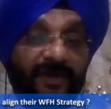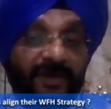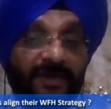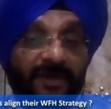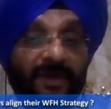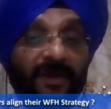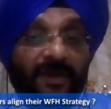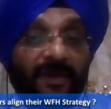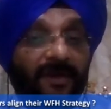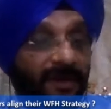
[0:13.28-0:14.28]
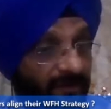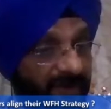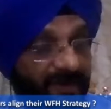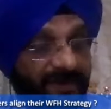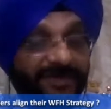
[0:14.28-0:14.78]
where none of the
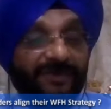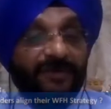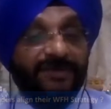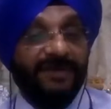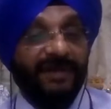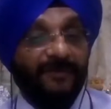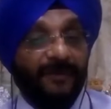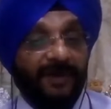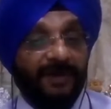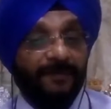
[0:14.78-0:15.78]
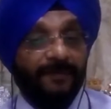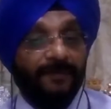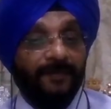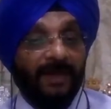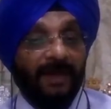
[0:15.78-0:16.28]
industry was ready for it.
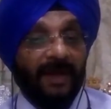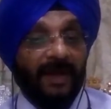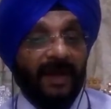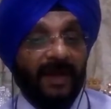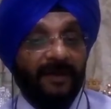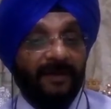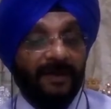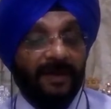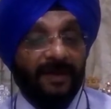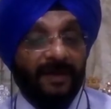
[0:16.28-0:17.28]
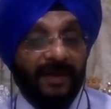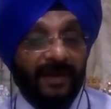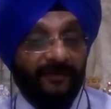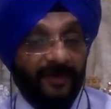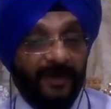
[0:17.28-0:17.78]
And
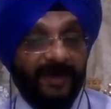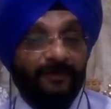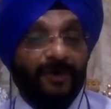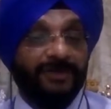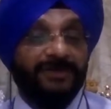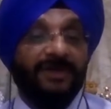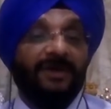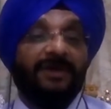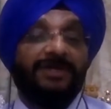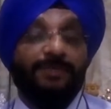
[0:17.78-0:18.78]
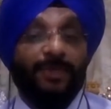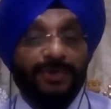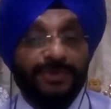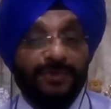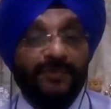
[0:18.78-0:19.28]
everybody was
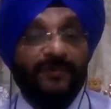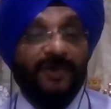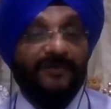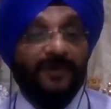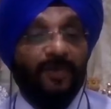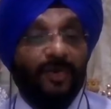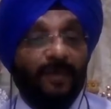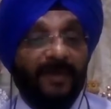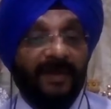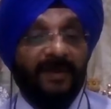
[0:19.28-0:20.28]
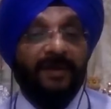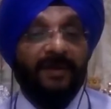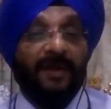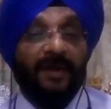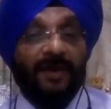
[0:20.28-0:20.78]
supposed to work from home. And
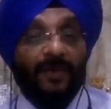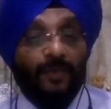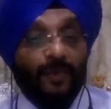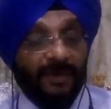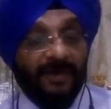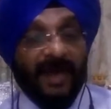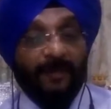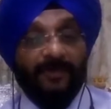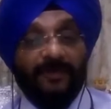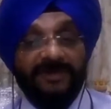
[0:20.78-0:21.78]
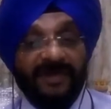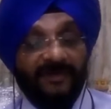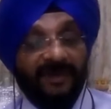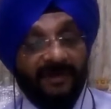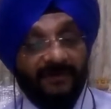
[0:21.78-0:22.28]
what happened was that
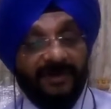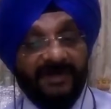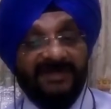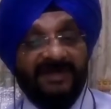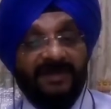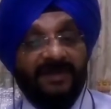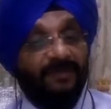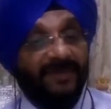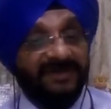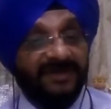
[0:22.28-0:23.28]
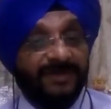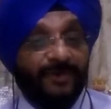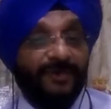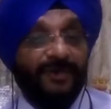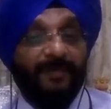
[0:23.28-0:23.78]
we never tested the business
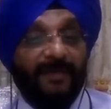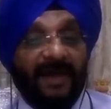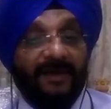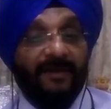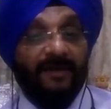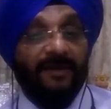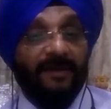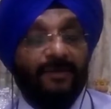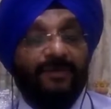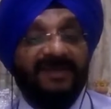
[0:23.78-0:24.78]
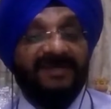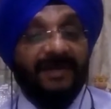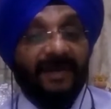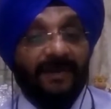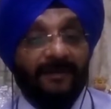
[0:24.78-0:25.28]
continuity plan to this
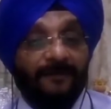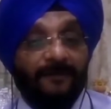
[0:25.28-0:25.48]
scale.